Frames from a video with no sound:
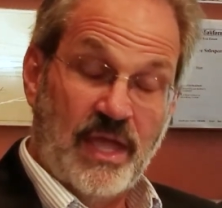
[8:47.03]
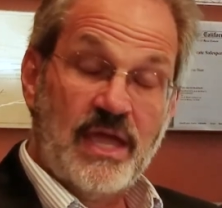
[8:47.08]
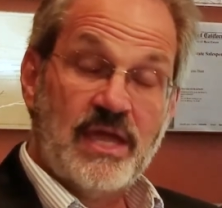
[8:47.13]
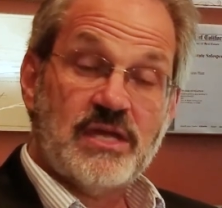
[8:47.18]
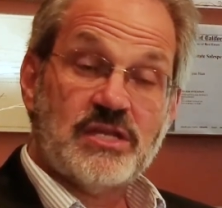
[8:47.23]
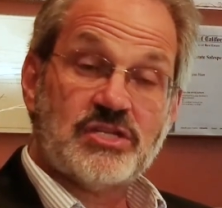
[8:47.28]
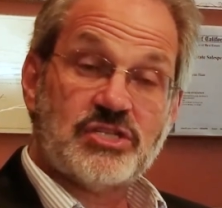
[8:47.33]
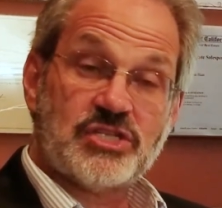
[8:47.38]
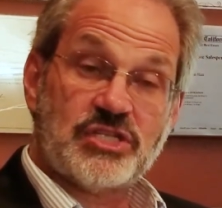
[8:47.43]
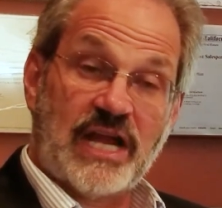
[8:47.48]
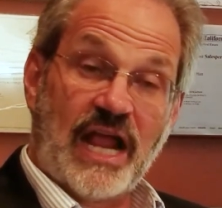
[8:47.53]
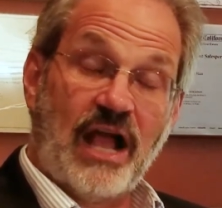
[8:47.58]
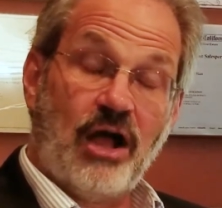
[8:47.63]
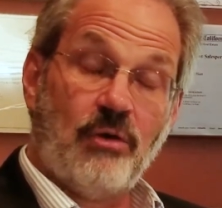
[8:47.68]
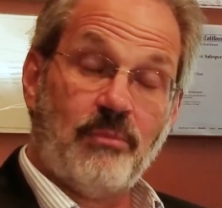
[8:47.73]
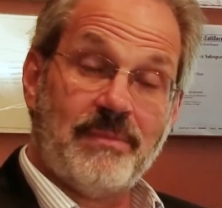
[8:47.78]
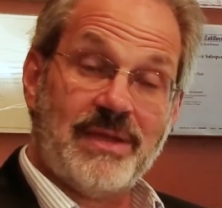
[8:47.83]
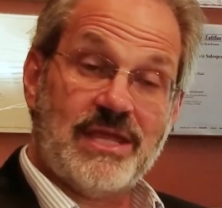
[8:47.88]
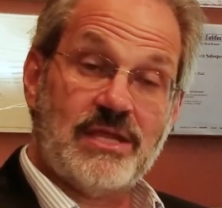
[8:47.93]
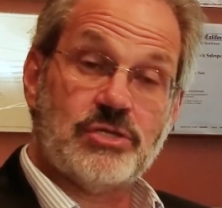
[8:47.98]
Shall
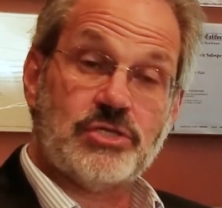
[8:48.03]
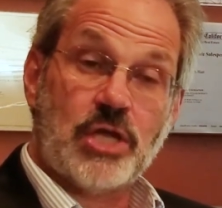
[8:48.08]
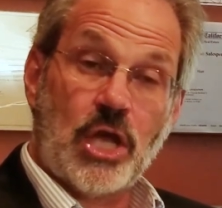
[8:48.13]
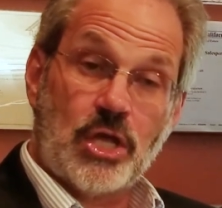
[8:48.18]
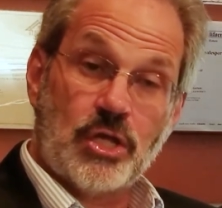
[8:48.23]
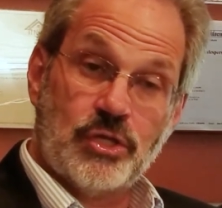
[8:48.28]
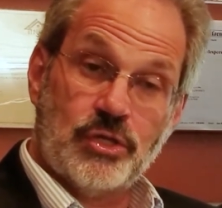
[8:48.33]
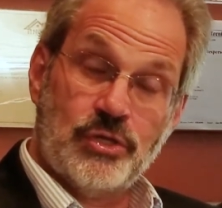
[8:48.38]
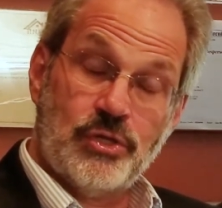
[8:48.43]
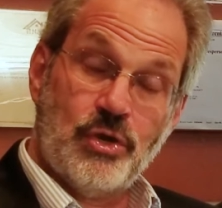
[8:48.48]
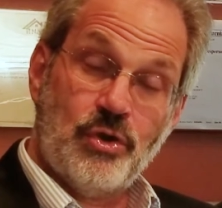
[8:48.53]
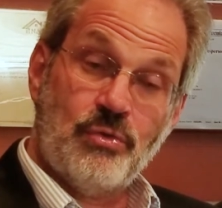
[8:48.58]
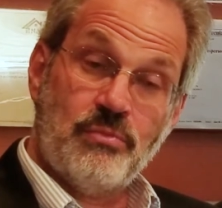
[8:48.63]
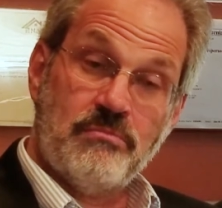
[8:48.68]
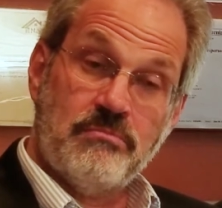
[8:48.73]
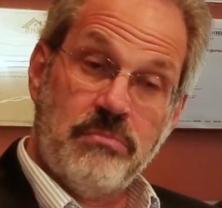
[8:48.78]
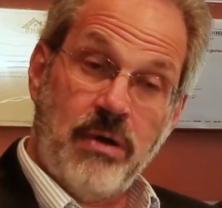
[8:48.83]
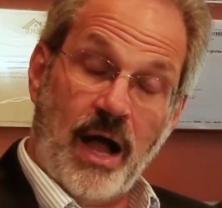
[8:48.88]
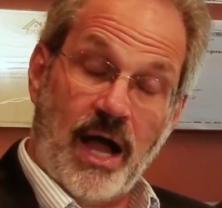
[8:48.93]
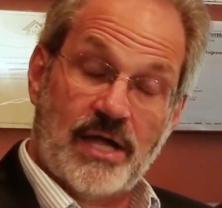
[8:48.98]
means you
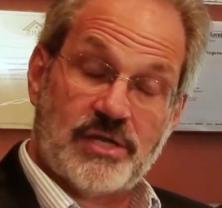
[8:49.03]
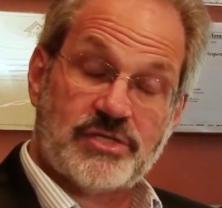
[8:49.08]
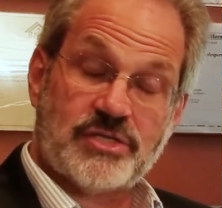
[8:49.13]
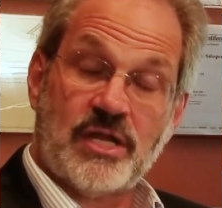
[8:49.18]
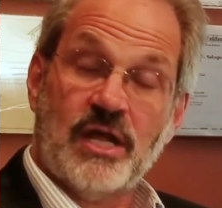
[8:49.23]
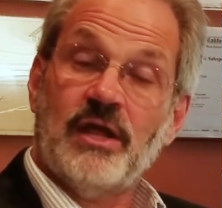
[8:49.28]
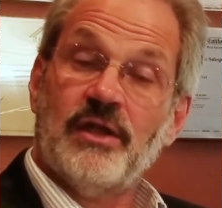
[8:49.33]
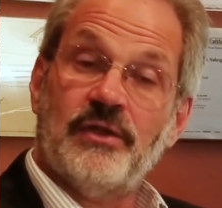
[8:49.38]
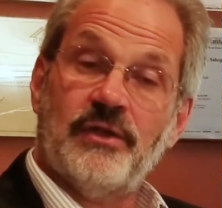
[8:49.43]
must.